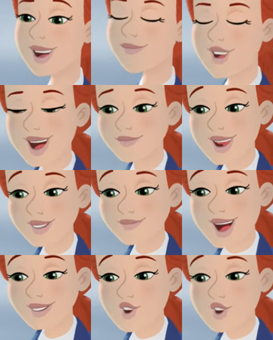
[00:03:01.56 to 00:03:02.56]
Improbable,
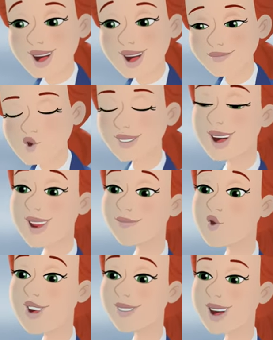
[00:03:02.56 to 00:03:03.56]
but not impossible,
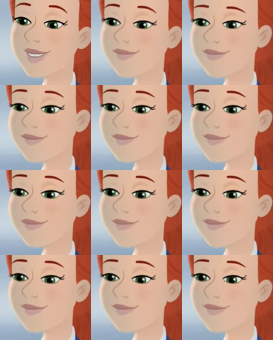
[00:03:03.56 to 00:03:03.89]
Dorothy Ann.